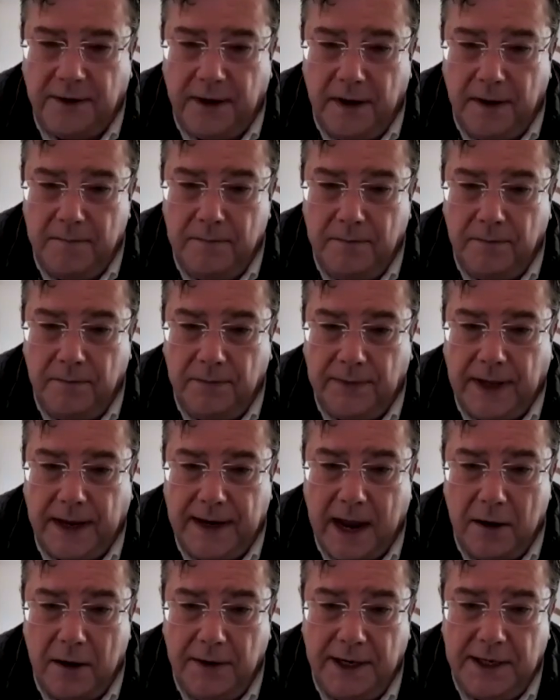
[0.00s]
is
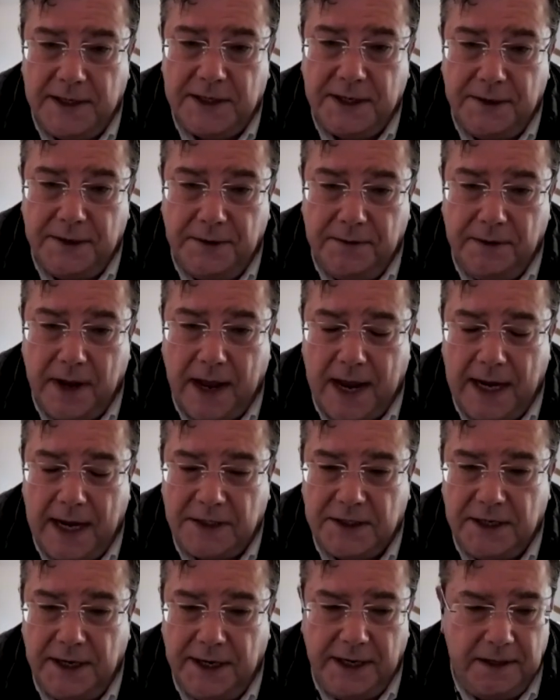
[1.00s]
that they now
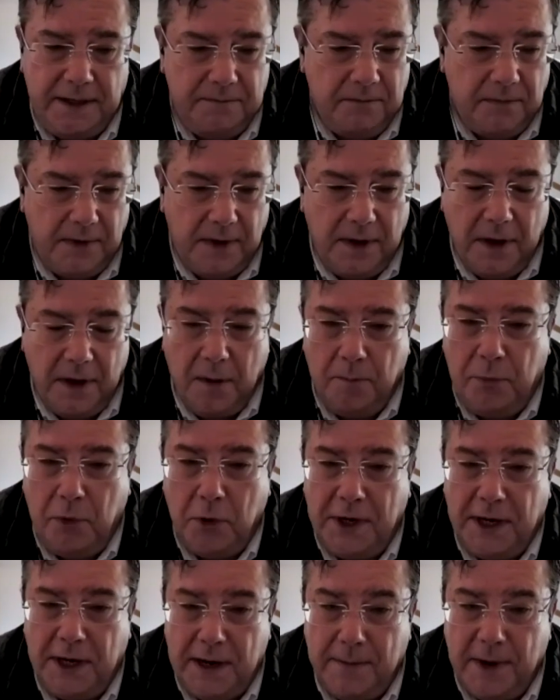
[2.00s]
need to actually
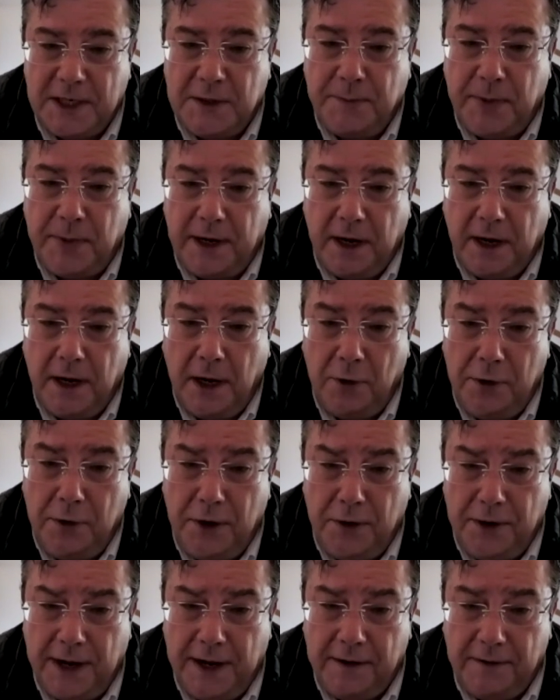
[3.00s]
put in a
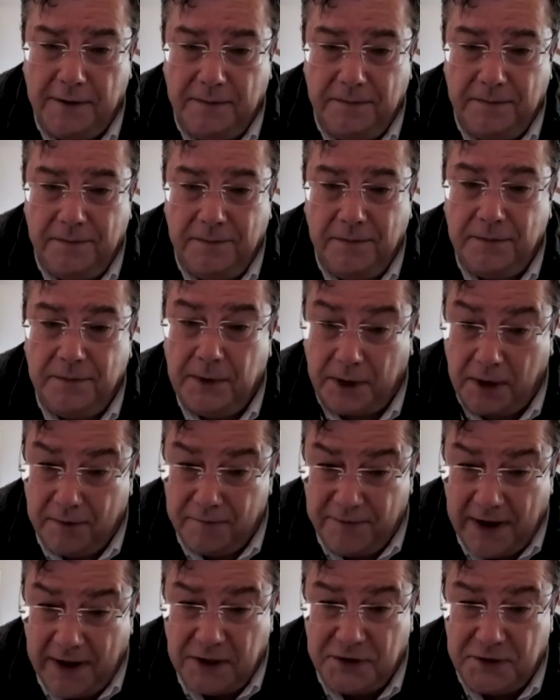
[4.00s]
much better glue unit,
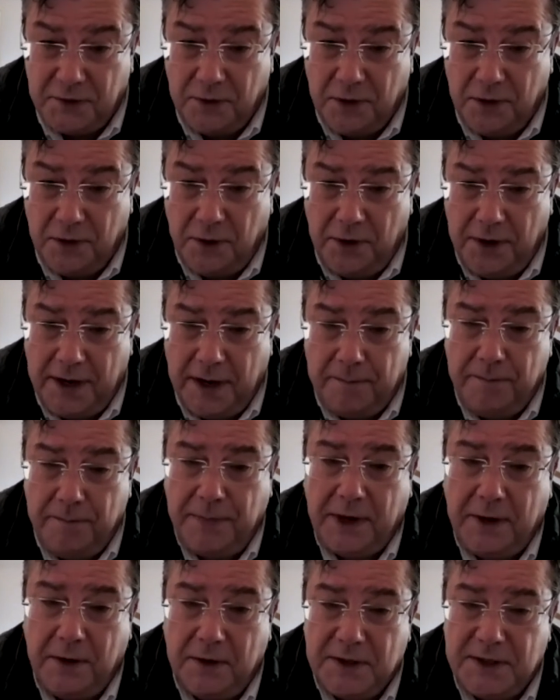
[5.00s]
the
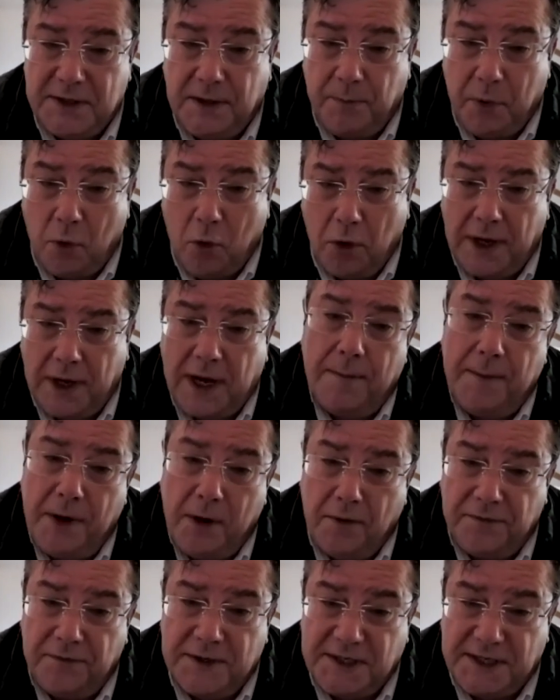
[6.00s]
conventional glue unit, because
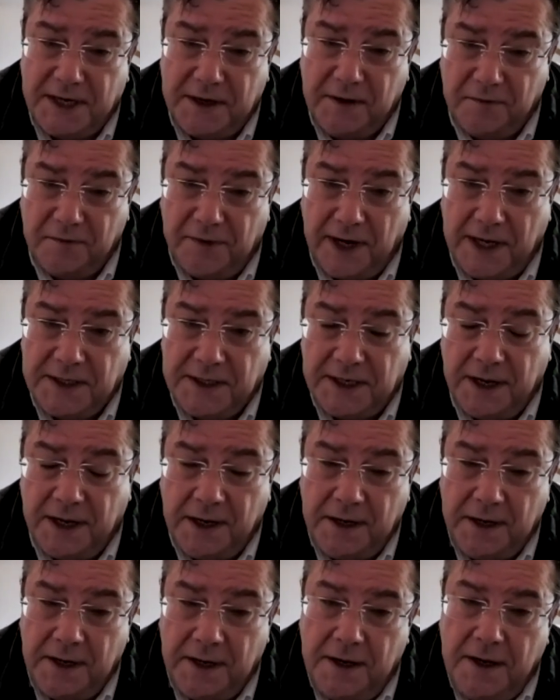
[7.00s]
the board coming off the
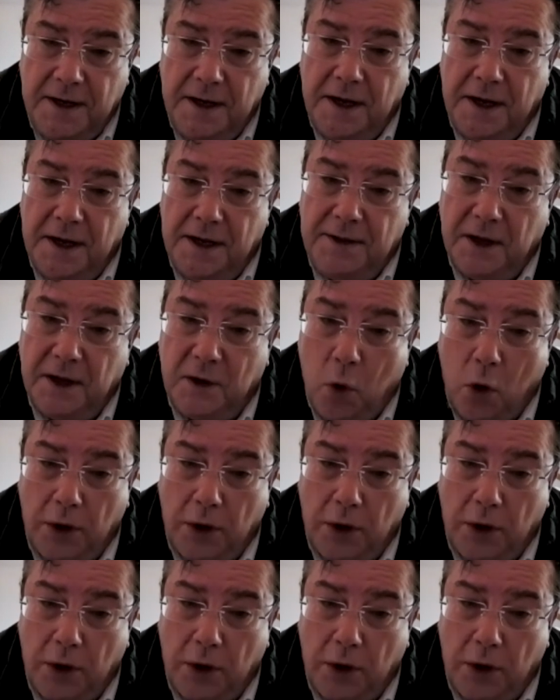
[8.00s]
single facer,